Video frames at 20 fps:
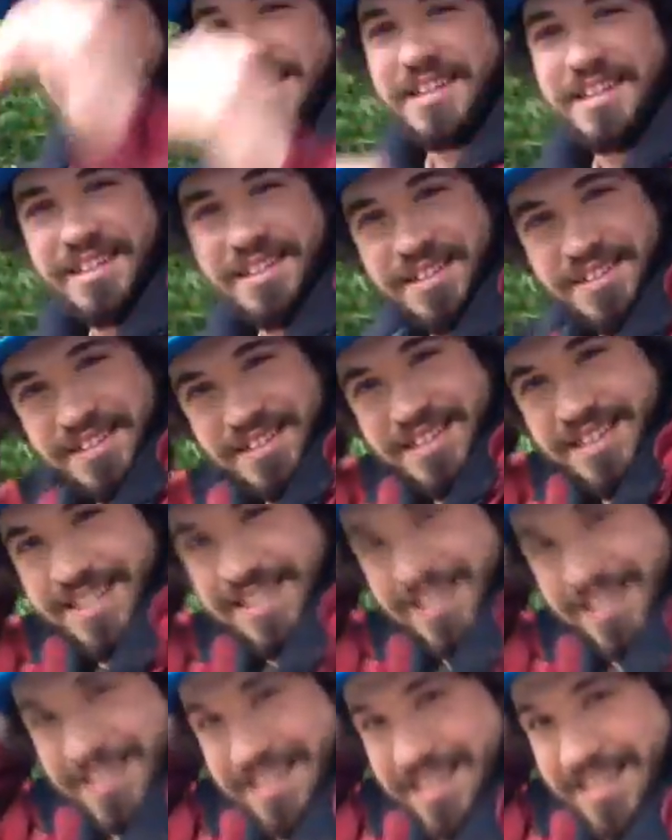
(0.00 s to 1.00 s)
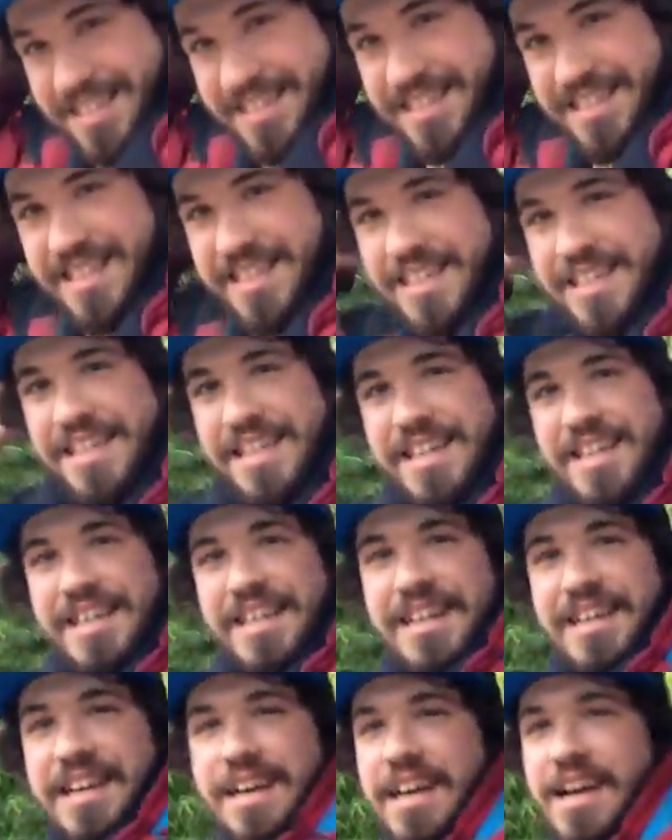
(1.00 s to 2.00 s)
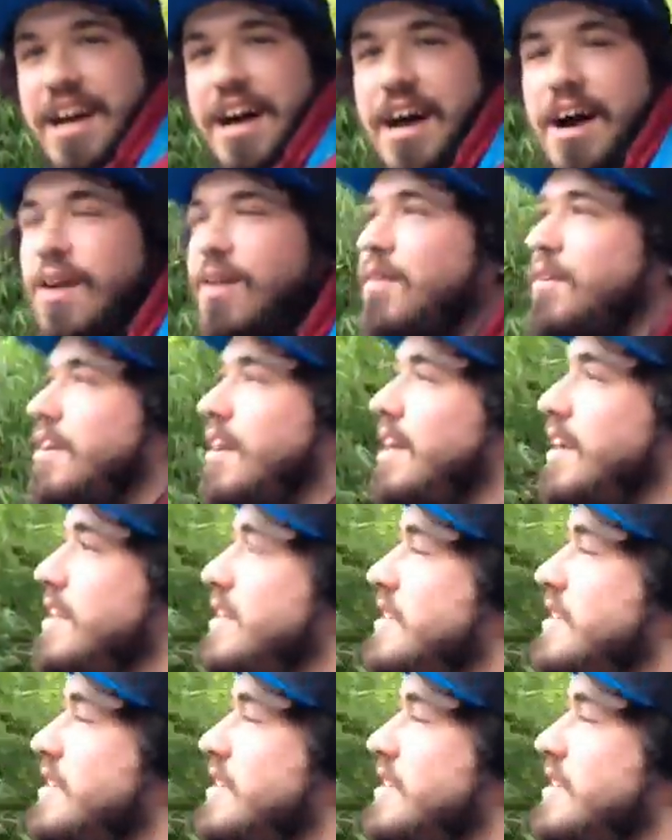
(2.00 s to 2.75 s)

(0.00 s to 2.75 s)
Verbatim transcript: you start just with describing the, the size again okay, of